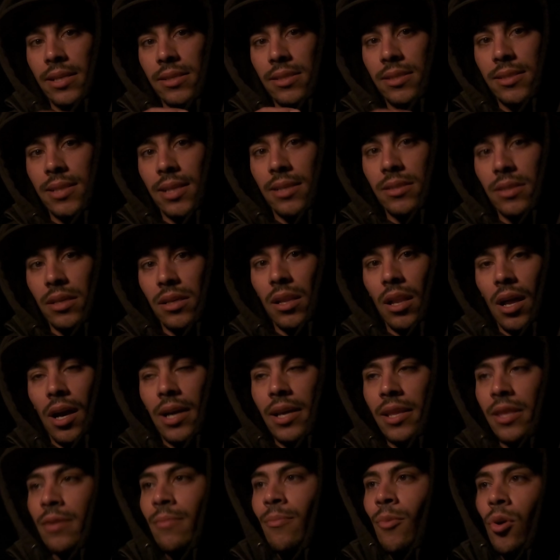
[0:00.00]
It's six
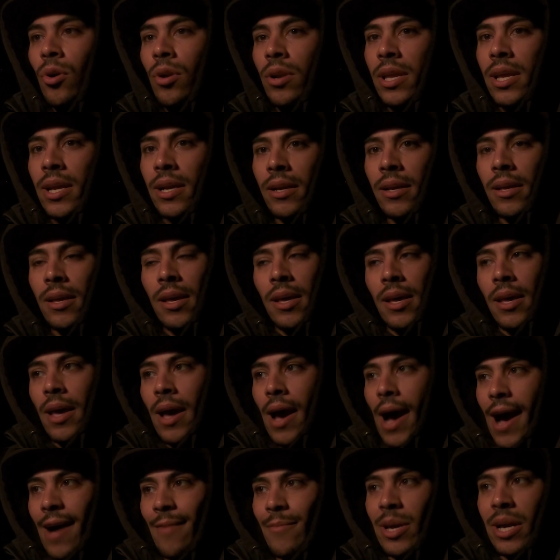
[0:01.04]
o'clock in the morning.
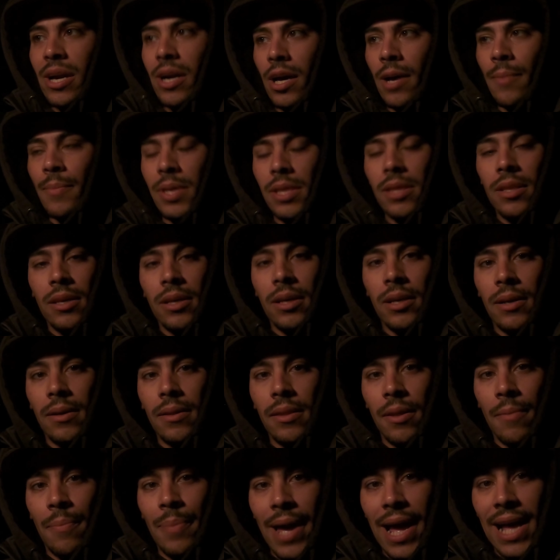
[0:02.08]
I've been coming the,
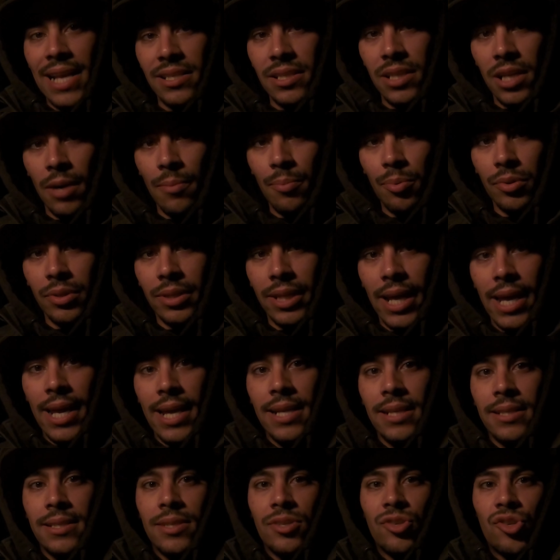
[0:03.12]
the past couple
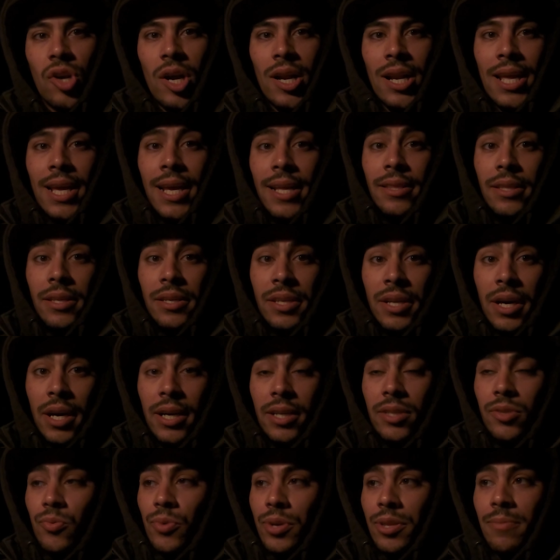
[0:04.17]
days and trying to hit the
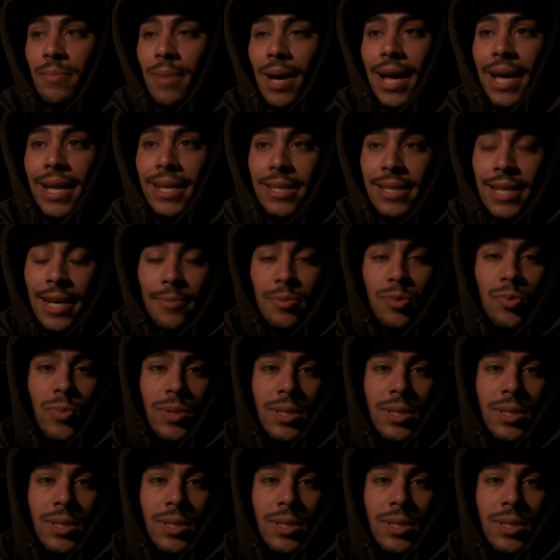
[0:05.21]
duct with my Deps